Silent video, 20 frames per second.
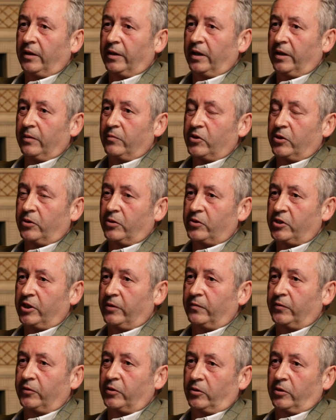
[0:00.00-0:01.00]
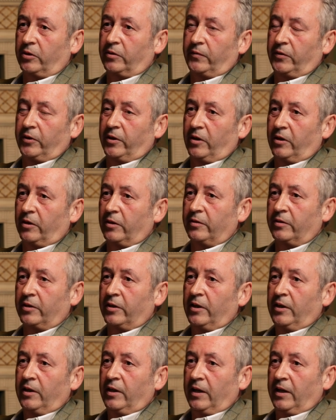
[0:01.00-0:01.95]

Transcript: and I was their chief photographer in Ireland.